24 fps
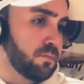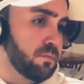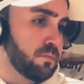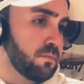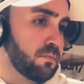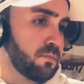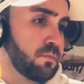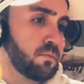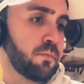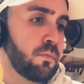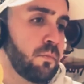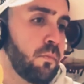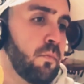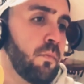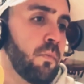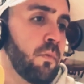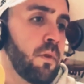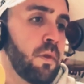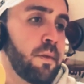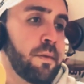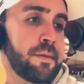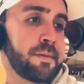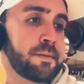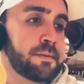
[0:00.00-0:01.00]
they're playing
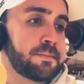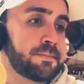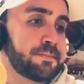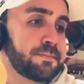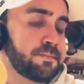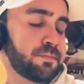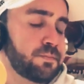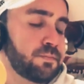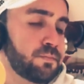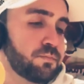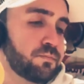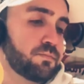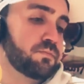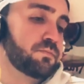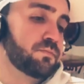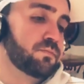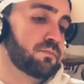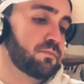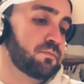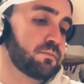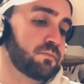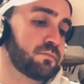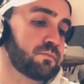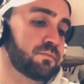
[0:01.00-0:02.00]
Boston in a
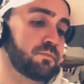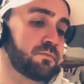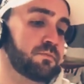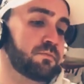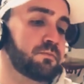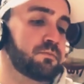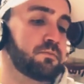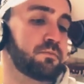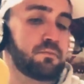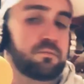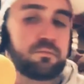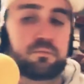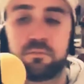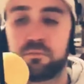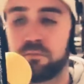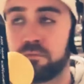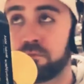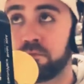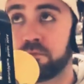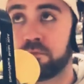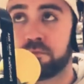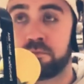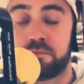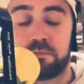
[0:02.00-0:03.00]
7-game series
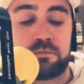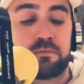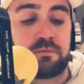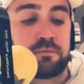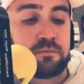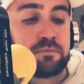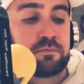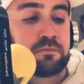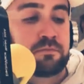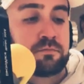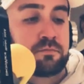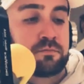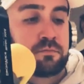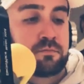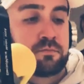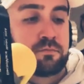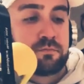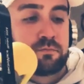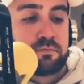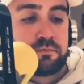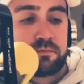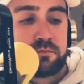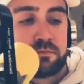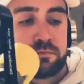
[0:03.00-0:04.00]
without home court
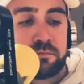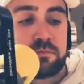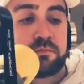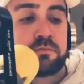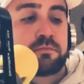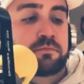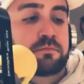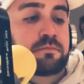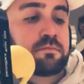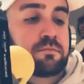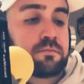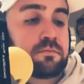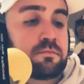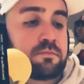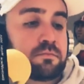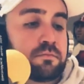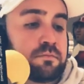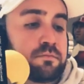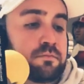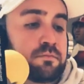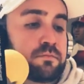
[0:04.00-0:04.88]
advantage. Are you afraid of that?